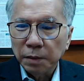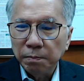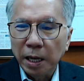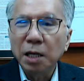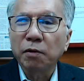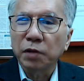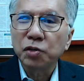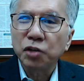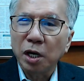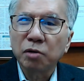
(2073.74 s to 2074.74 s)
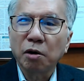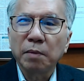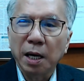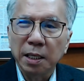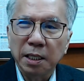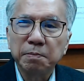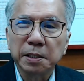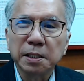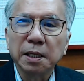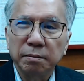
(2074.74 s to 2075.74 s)
Many of the shares dropped
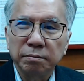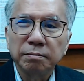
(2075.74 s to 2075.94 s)
90%.